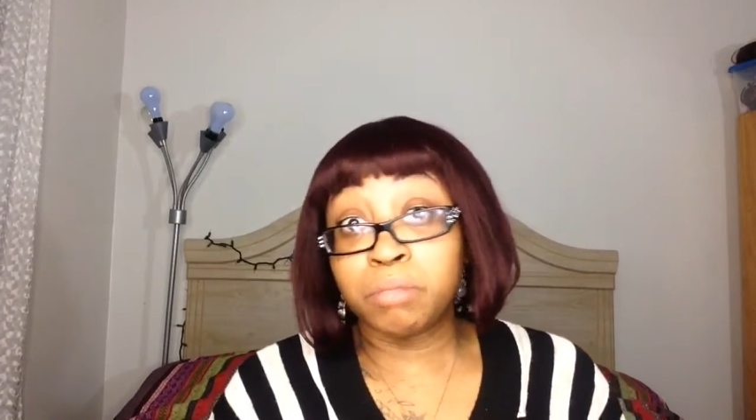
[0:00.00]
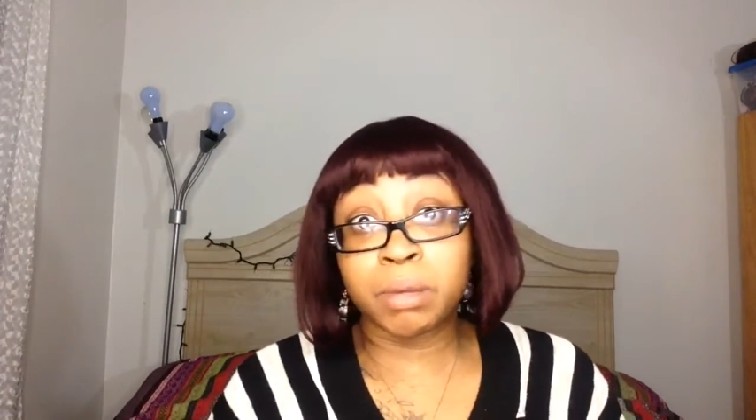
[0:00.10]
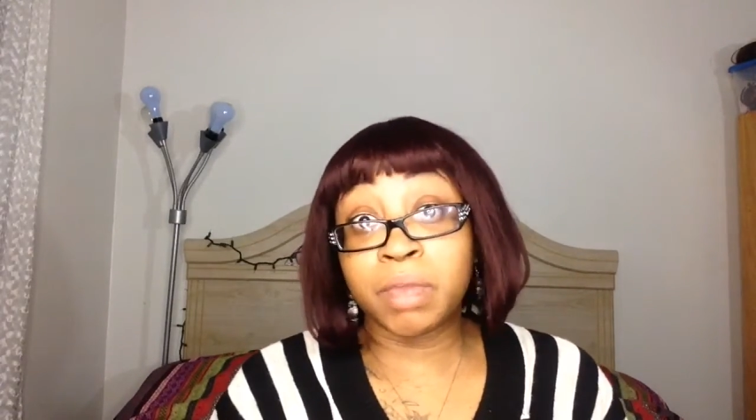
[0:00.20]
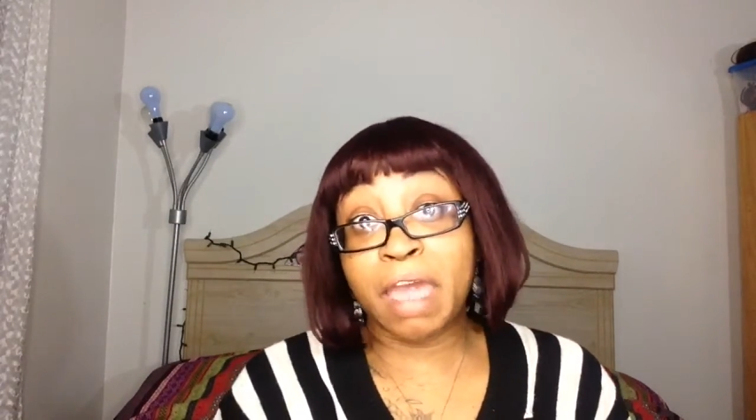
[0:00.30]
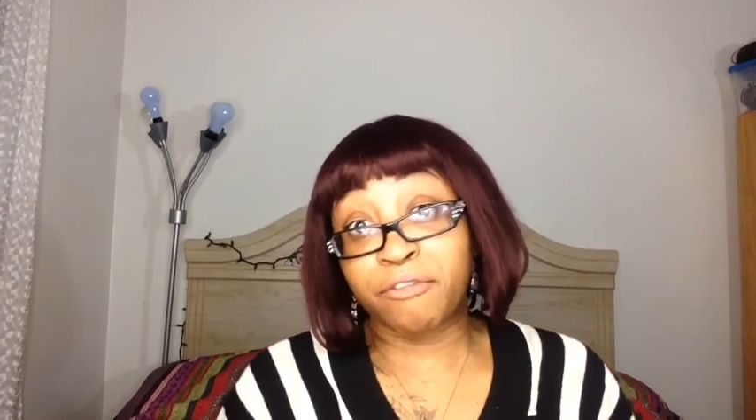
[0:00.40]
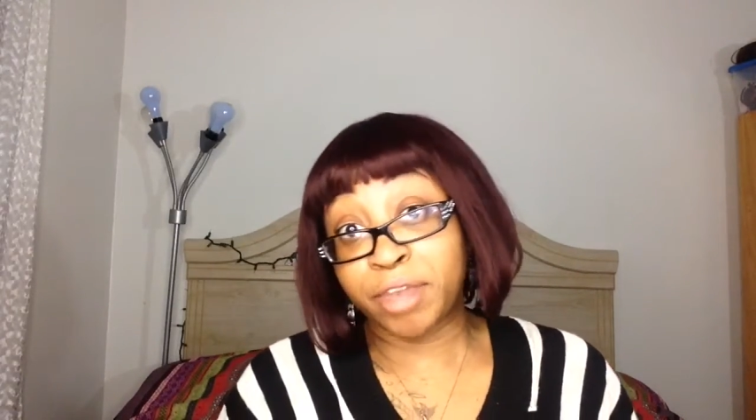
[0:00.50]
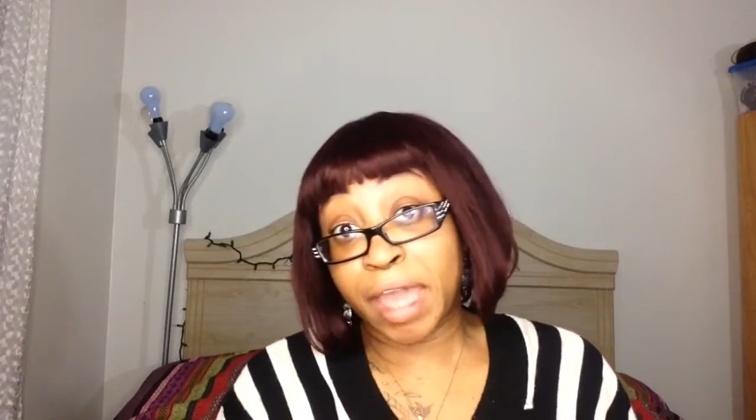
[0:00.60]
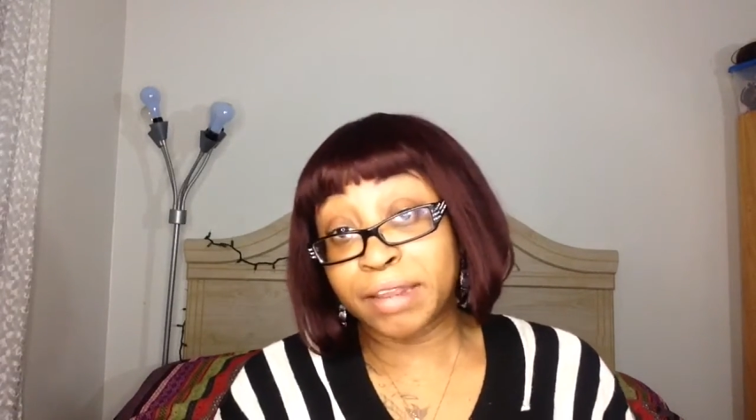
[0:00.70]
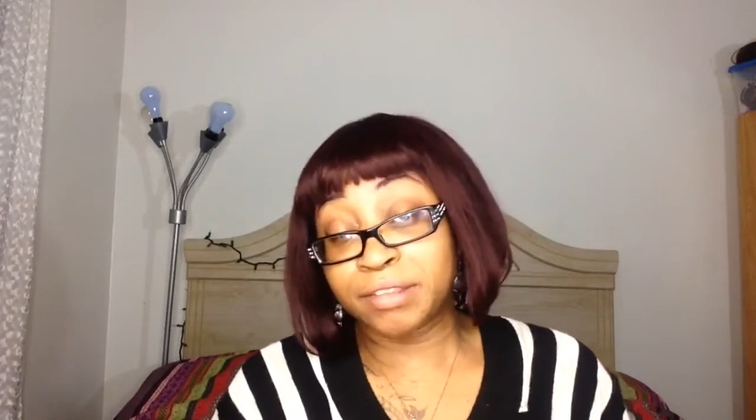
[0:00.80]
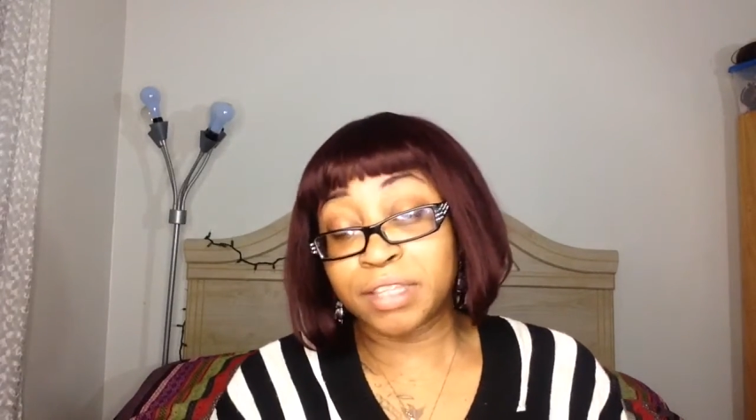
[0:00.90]
maybe
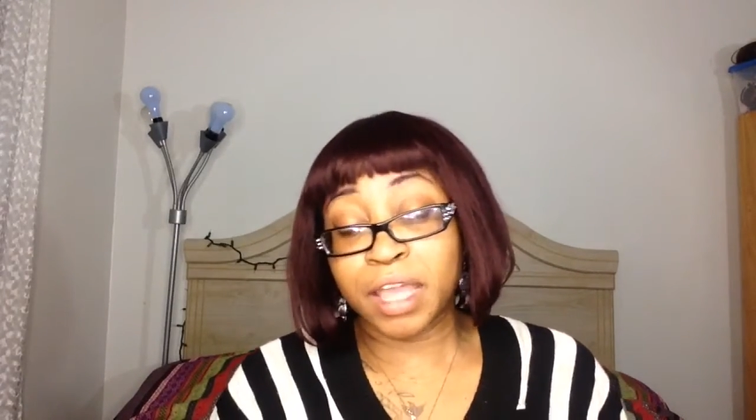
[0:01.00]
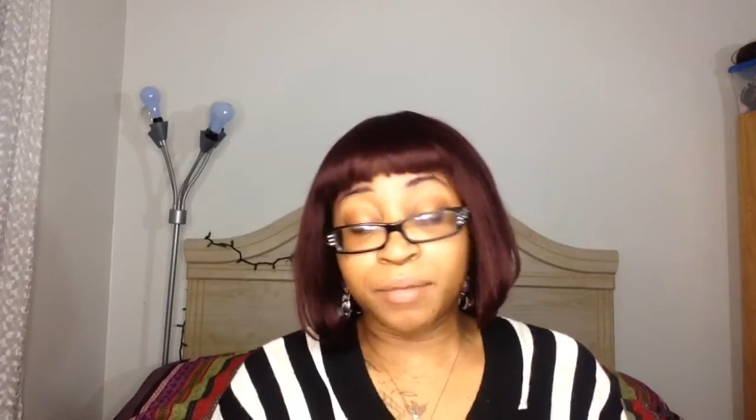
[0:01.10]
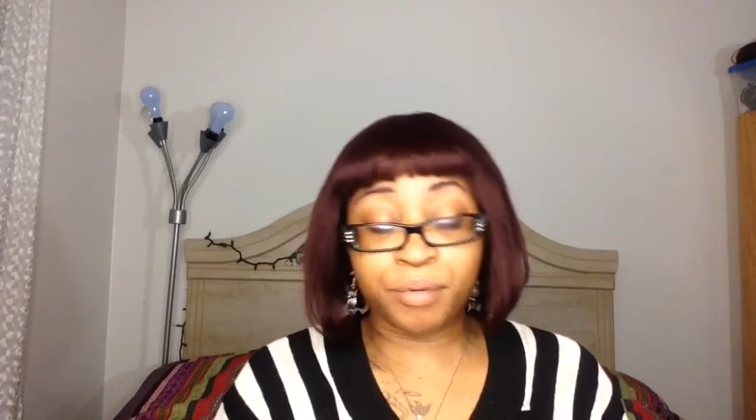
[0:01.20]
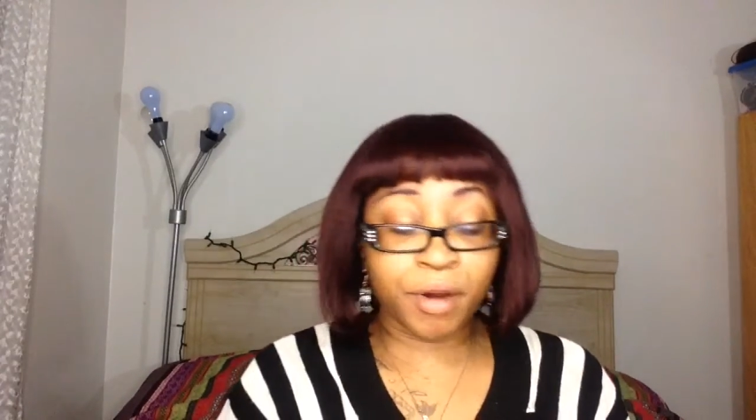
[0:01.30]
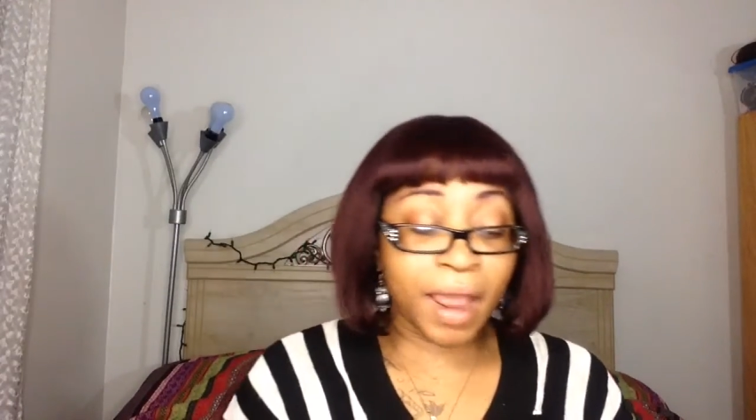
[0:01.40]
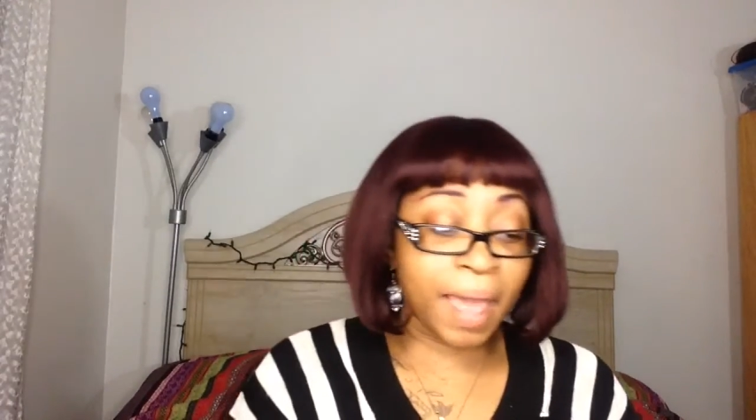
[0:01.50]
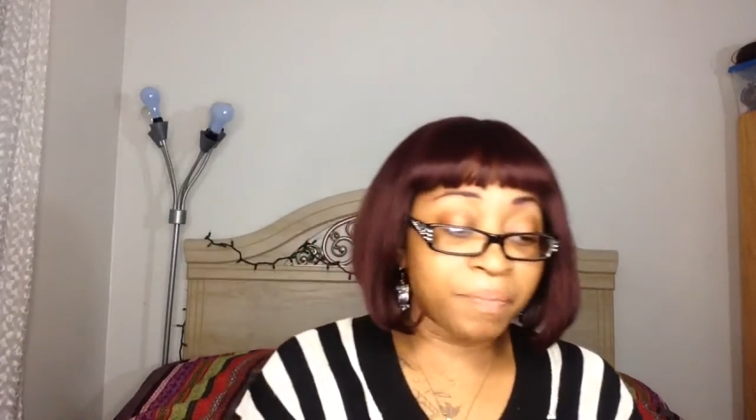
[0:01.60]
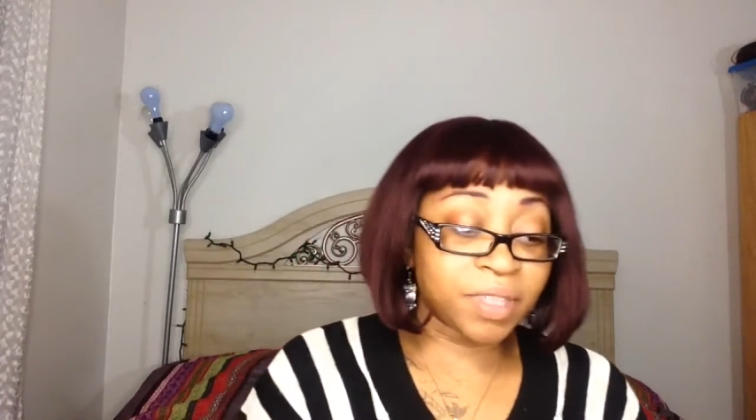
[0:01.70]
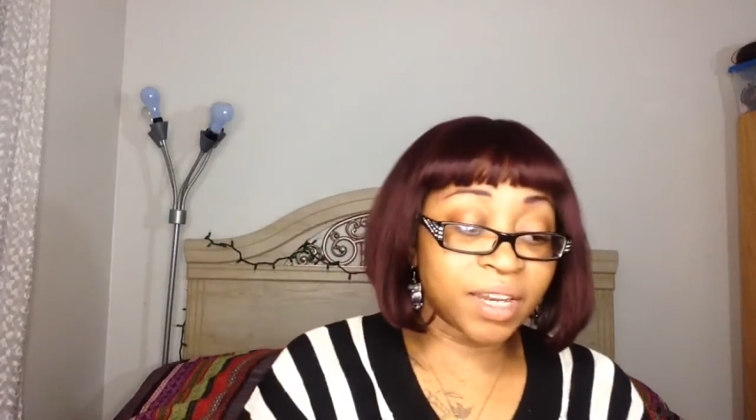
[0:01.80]
Afghanistan perhaps,